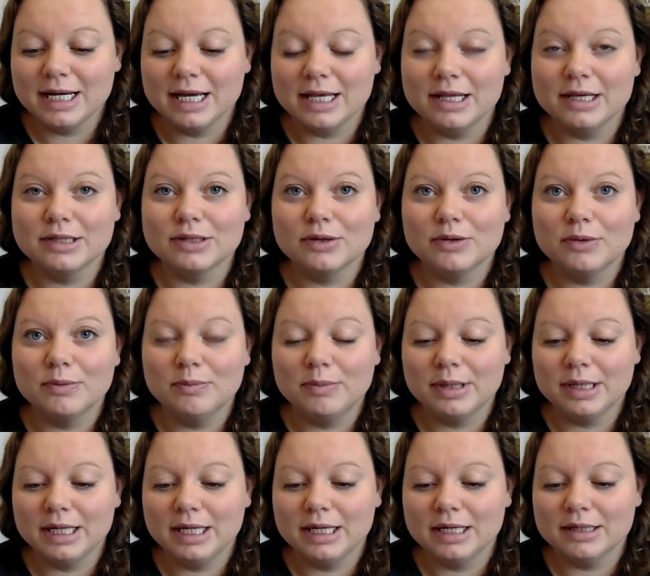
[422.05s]
year this
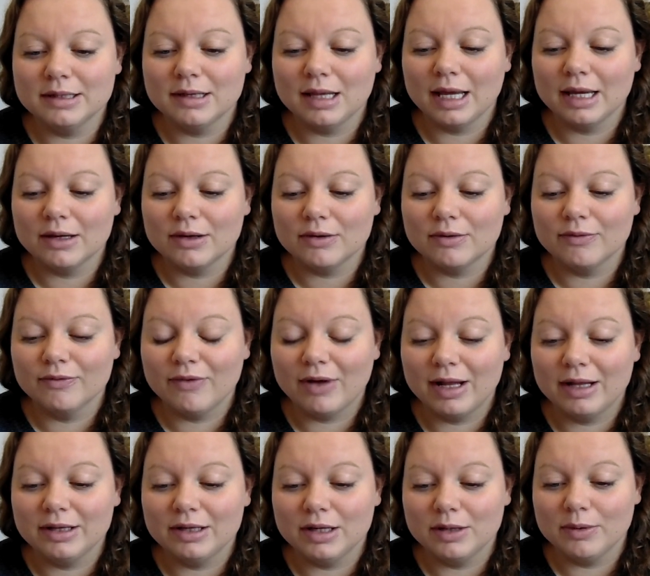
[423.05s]
company had like
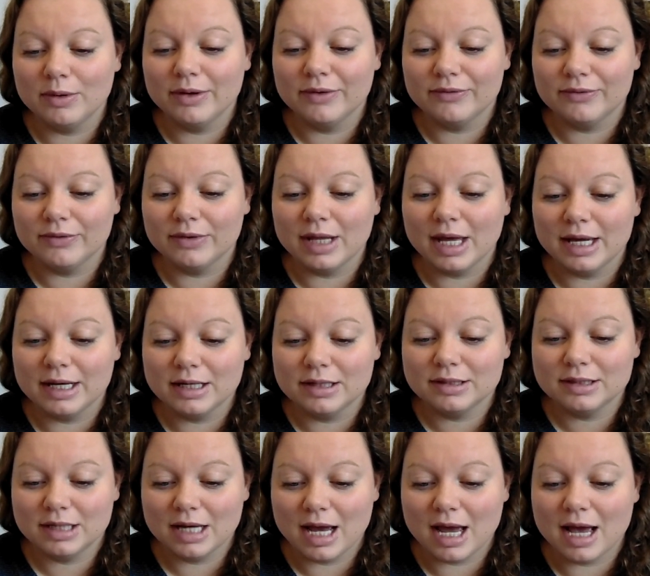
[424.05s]
value of their
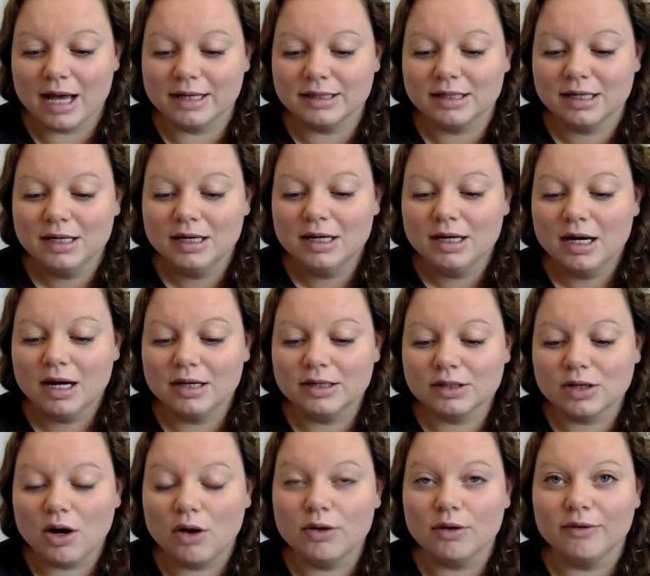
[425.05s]
shares
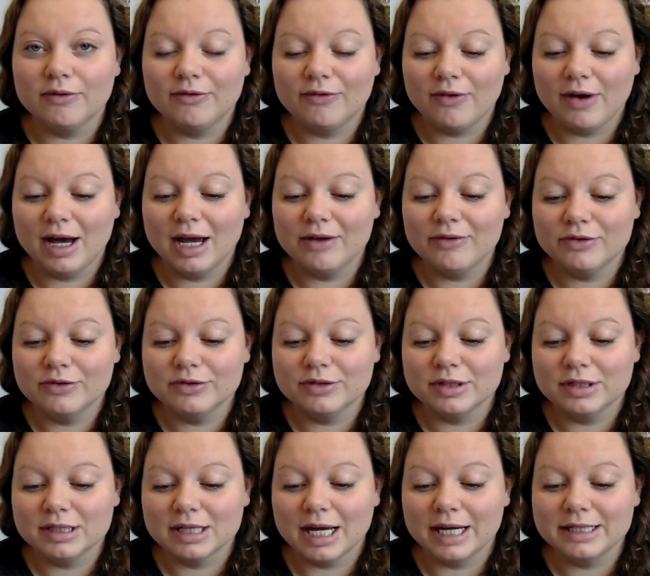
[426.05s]
has gone up
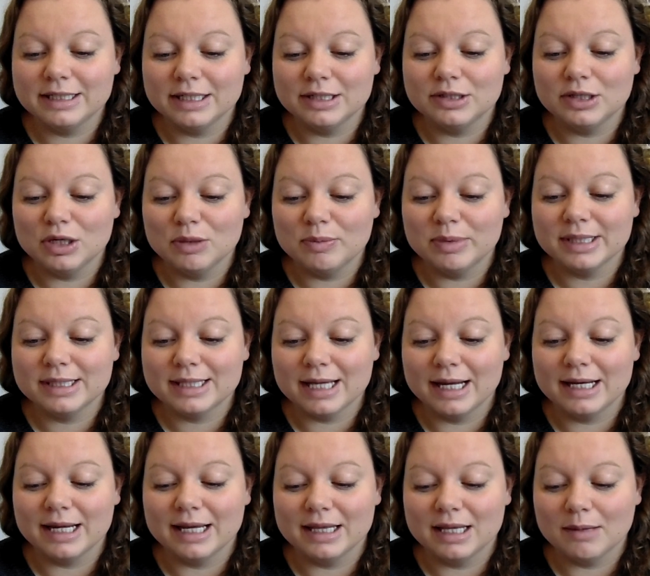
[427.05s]

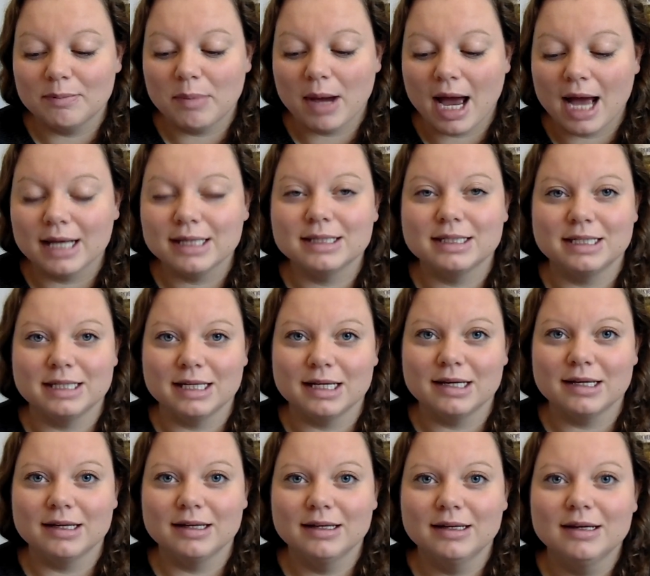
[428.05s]
592% in the past
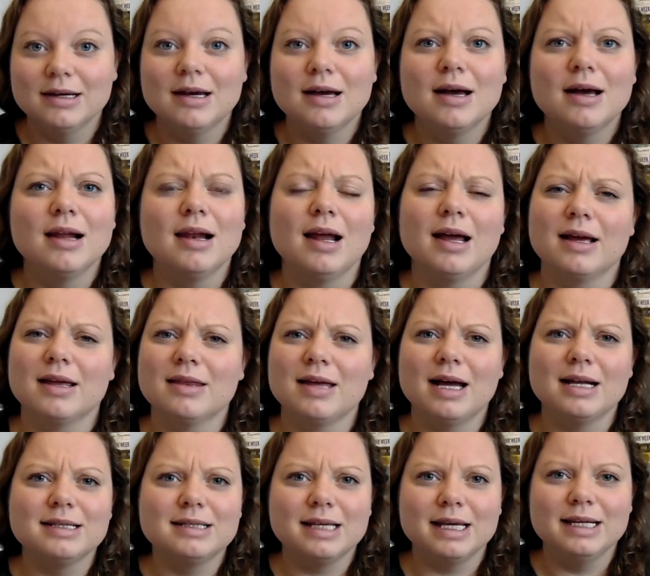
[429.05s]
year. Like
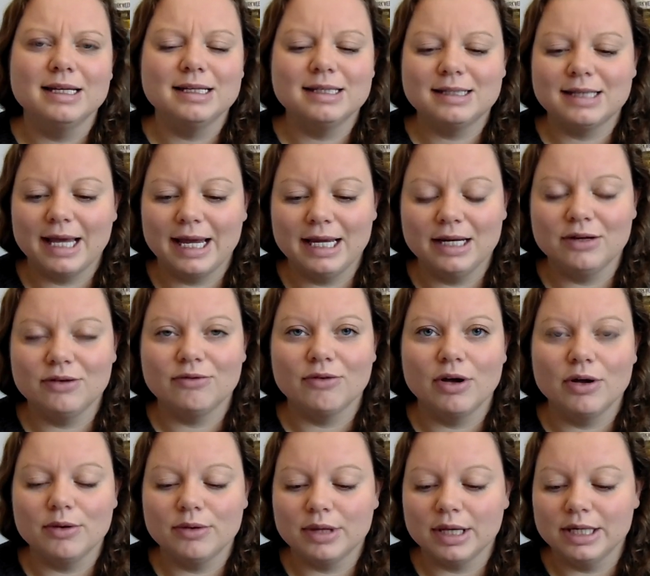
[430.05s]
that's insane
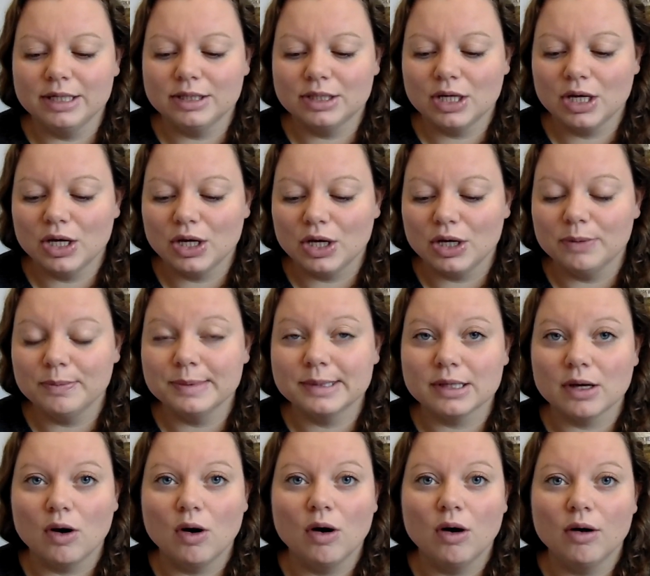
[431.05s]
growth in
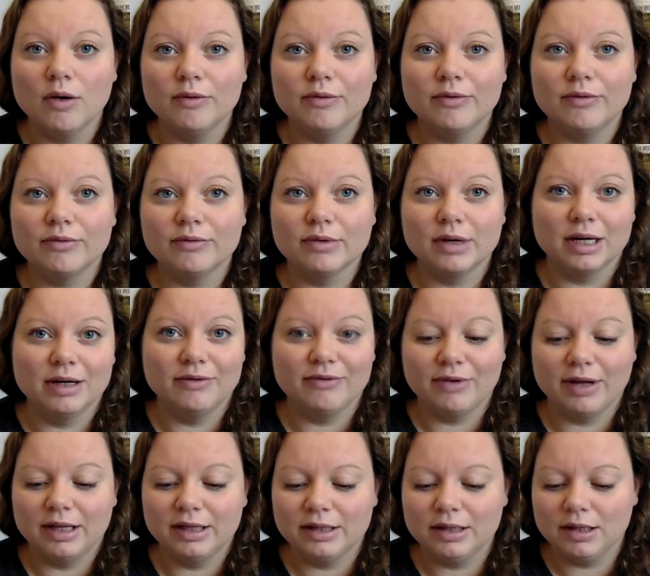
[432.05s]
terms of kind of
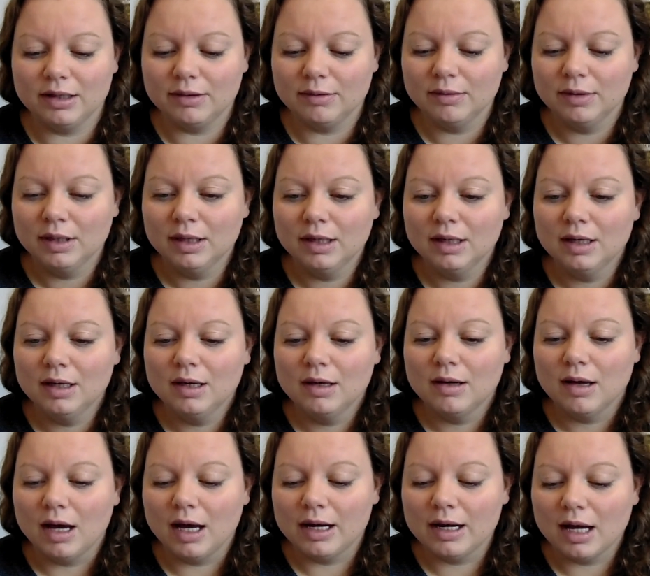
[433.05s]
value.
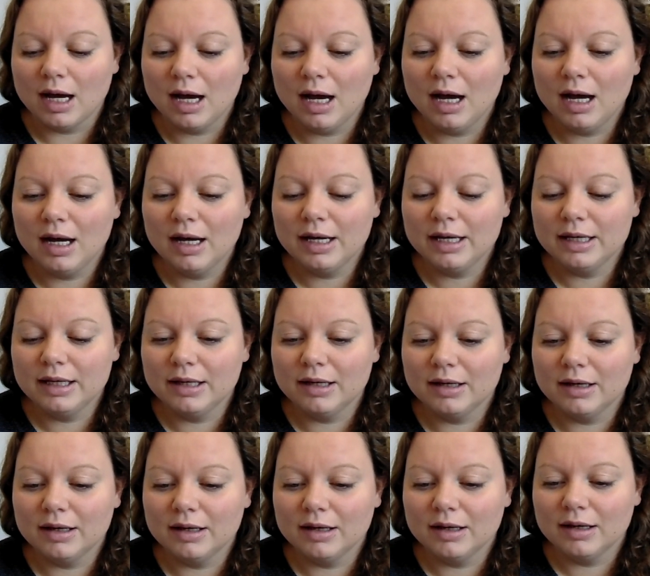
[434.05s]
And I
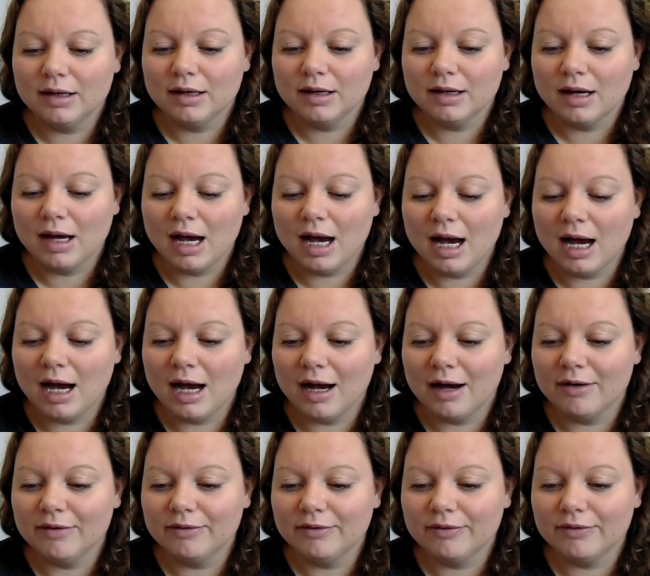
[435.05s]

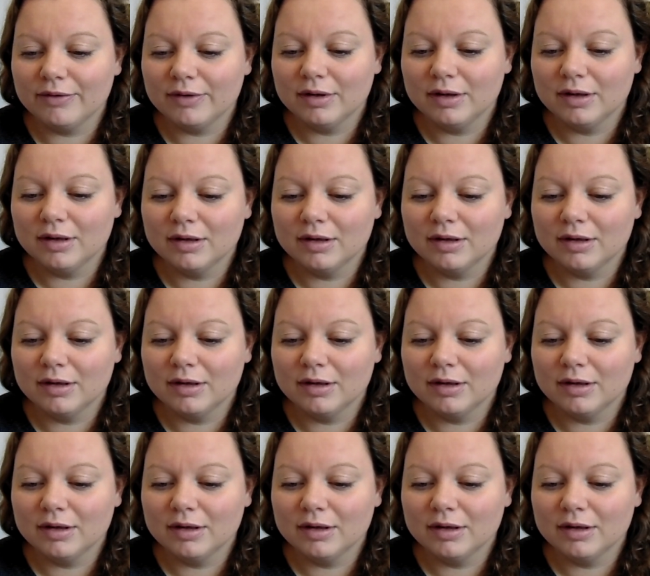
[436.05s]
have